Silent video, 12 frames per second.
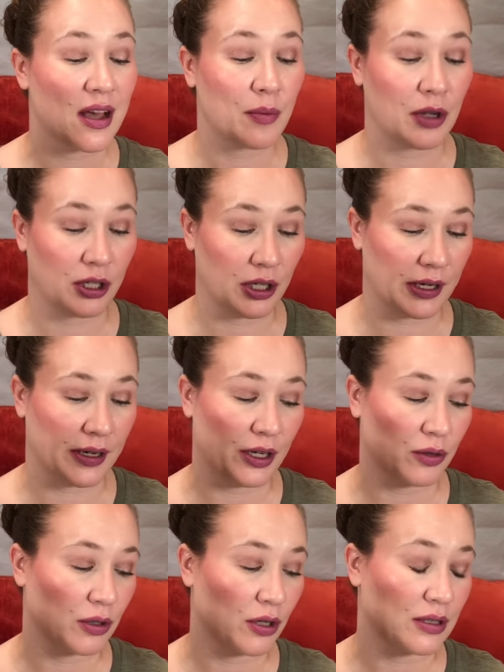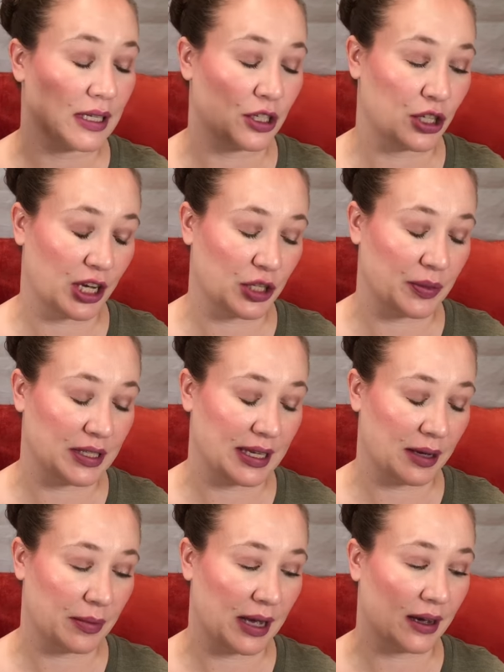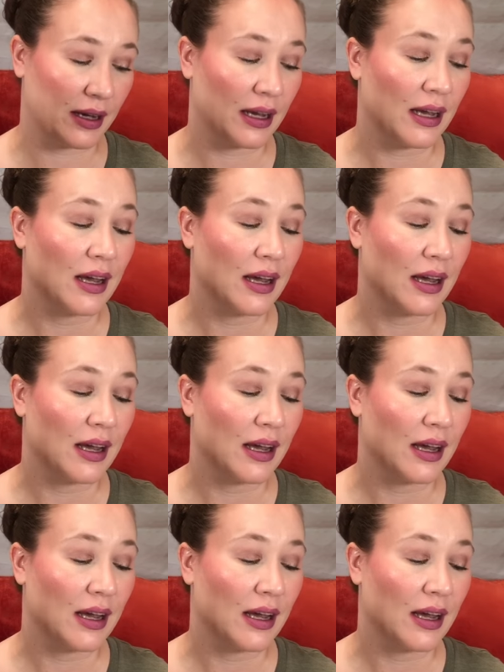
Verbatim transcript: Bulgarian rose, and jasmine sambac.